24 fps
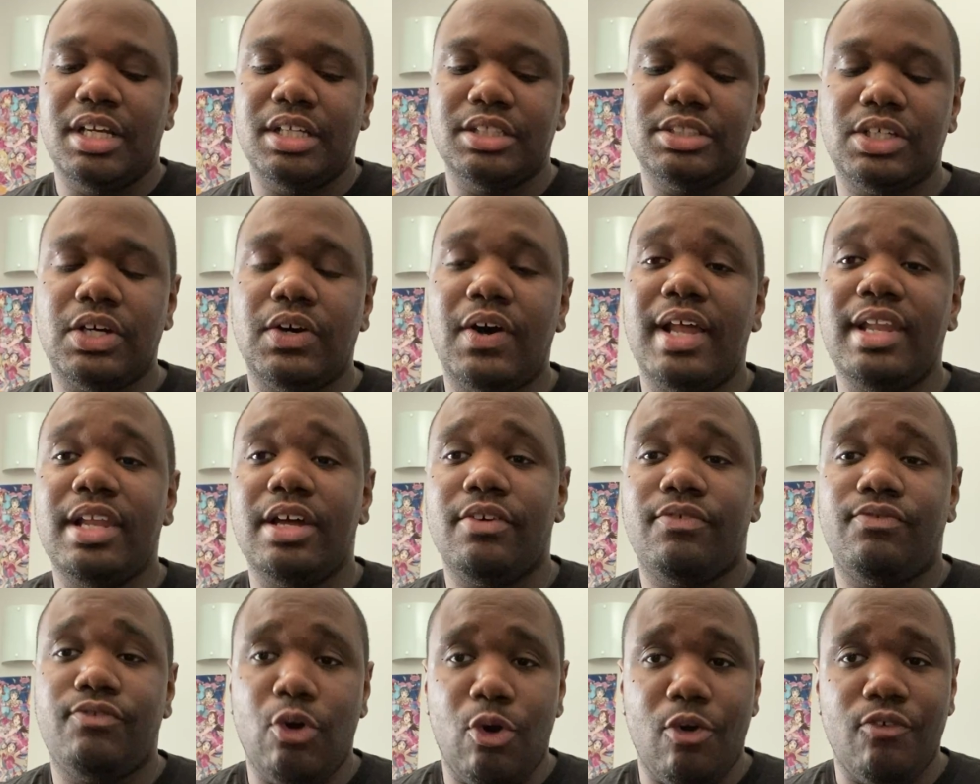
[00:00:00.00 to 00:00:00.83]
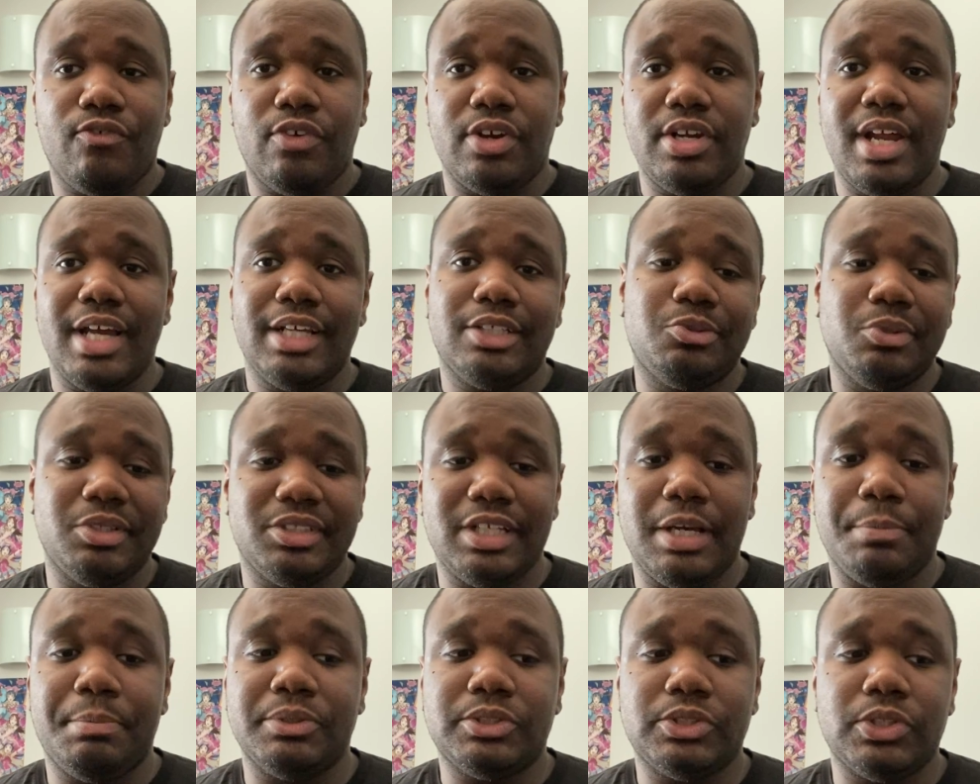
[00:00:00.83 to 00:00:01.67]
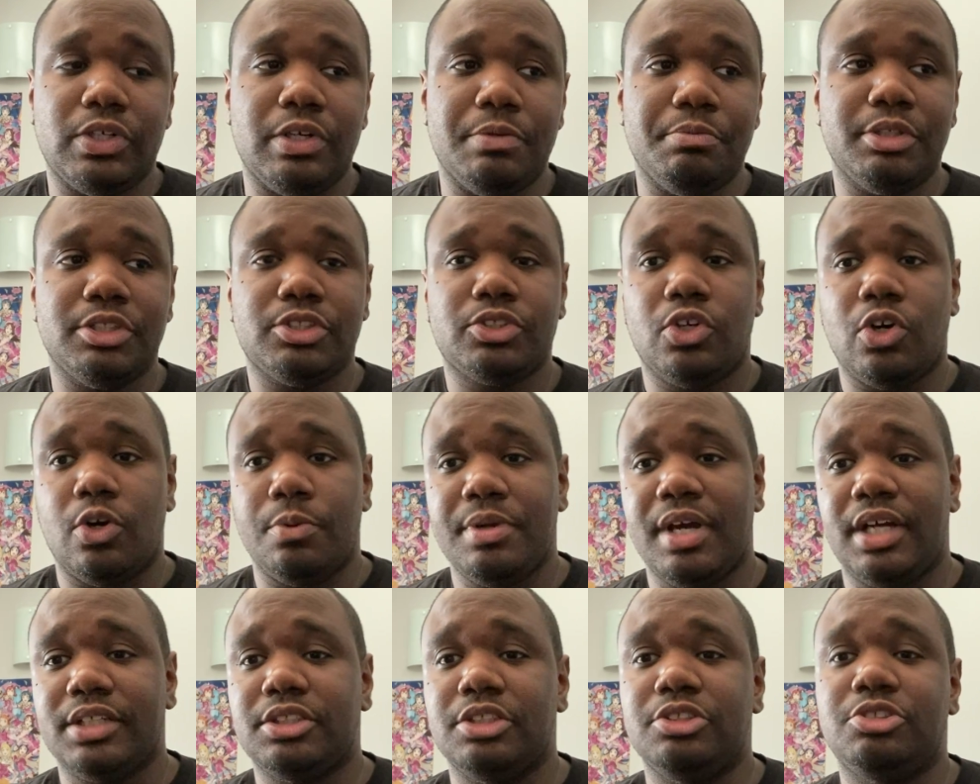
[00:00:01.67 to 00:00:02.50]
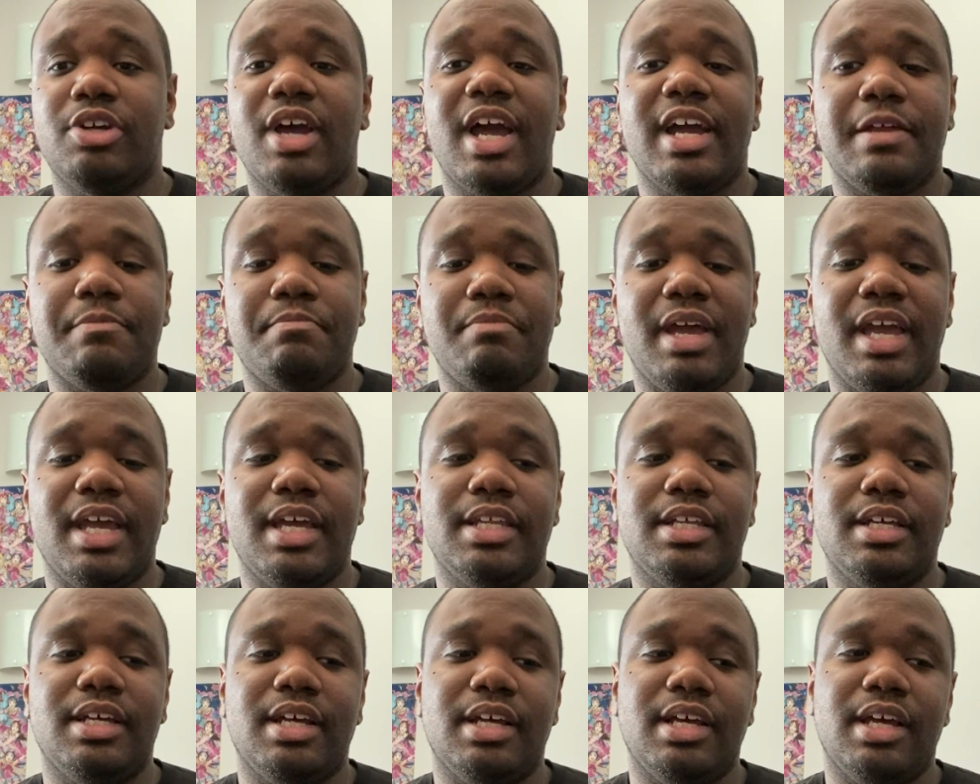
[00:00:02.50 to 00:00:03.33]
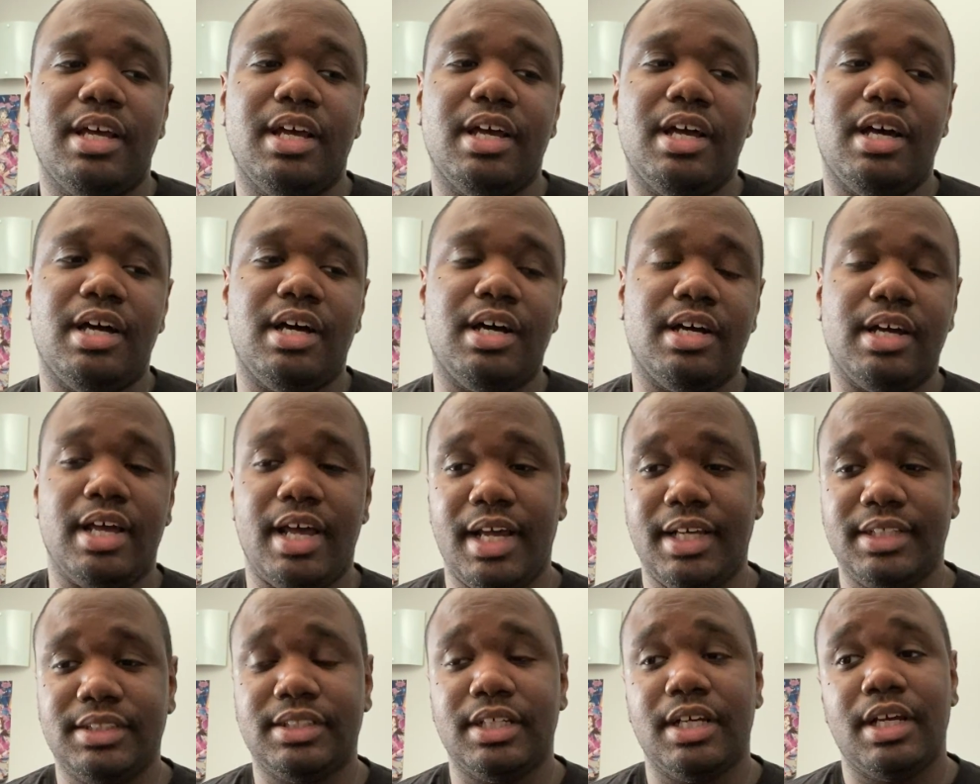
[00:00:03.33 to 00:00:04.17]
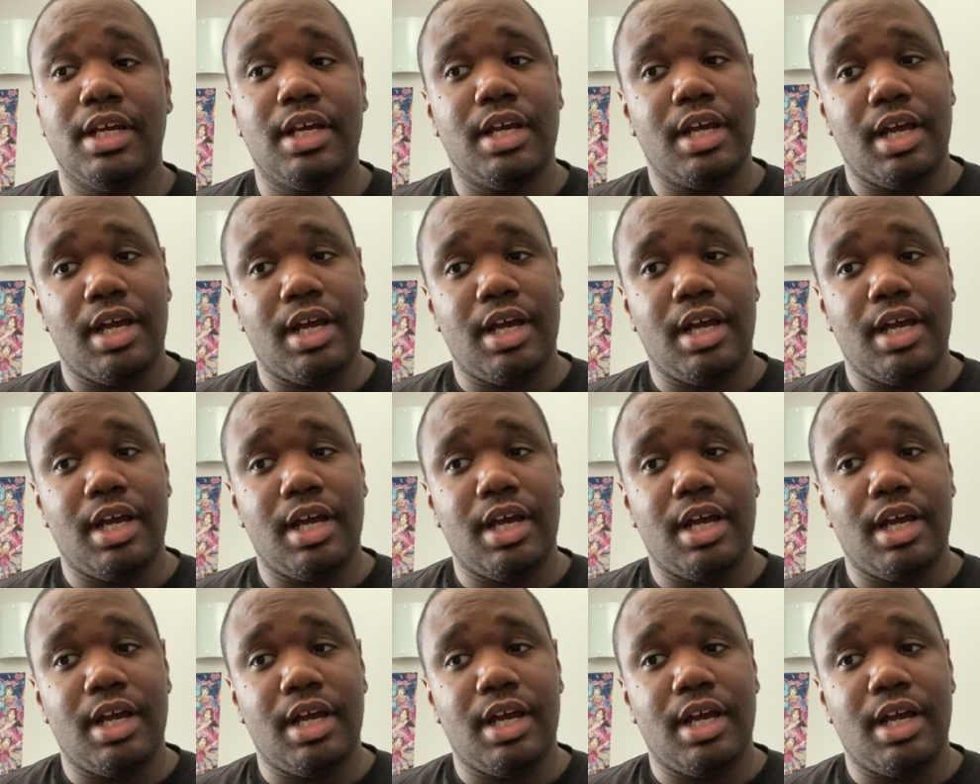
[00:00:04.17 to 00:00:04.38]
So I look forward for next week's episode of Miss Kobayashi Dragon Maid S.